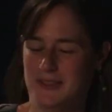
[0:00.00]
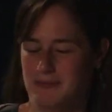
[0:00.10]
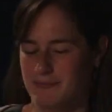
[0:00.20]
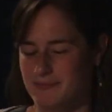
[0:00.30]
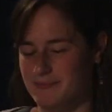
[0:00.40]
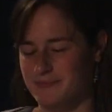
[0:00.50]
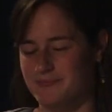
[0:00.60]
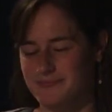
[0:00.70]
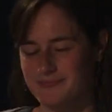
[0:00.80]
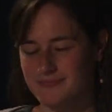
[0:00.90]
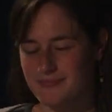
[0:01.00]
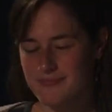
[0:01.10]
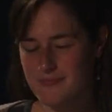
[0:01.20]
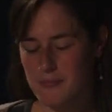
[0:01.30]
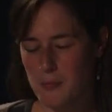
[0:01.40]
Seed.
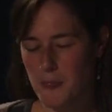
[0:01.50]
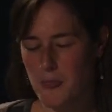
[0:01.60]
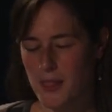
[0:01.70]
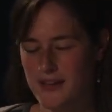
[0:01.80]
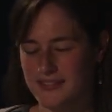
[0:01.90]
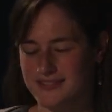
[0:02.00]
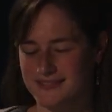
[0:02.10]
Grammar, this is